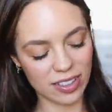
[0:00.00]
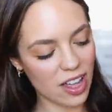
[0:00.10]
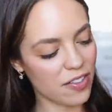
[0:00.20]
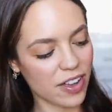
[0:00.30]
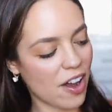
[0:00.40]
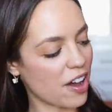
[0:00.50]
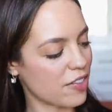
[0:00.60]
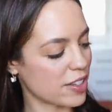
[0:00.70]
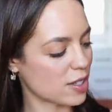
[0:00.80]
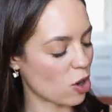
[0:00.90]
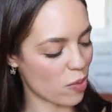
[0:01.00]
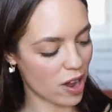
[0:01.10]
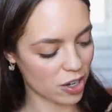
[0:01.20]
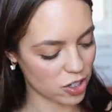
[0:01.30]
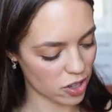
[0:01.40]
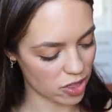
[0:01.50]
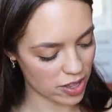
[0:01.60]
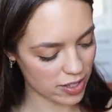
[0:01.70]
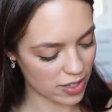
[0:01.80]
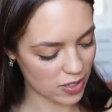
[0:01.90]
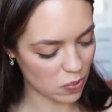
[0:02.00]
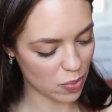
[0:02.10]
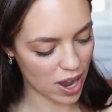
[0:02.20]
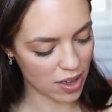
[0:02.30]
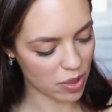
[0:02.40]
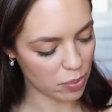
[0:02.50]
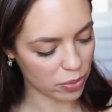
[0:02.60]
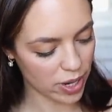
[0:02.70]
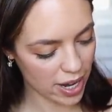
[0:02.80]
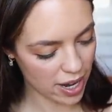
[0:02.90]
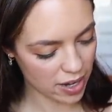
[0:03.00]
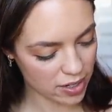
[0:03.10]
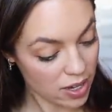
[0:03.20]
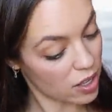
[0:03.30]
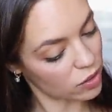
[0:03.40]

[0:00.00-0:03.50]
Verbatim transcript: Love the cut of it so much. This is by the brand